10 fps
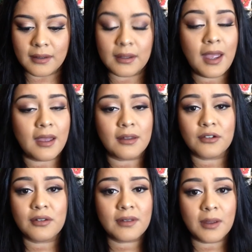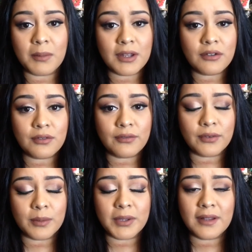yeah, just commend you
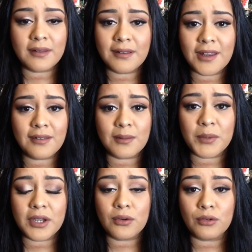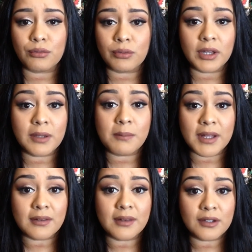for it, because it takes somebody who's really
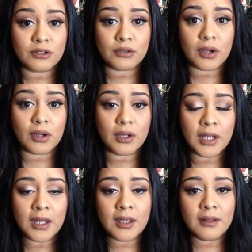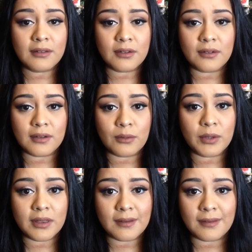mentally strong to deal
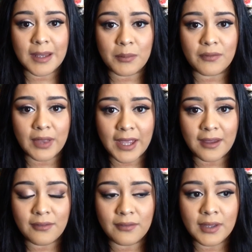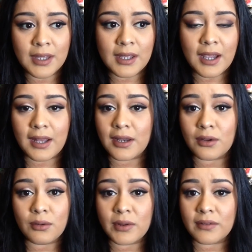with this type of life. And I
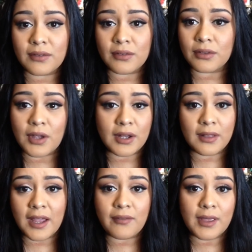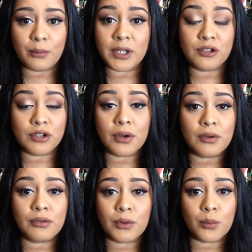know it's not a life that we
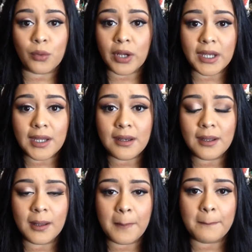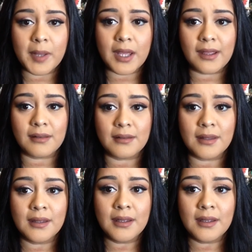chose or wanted, but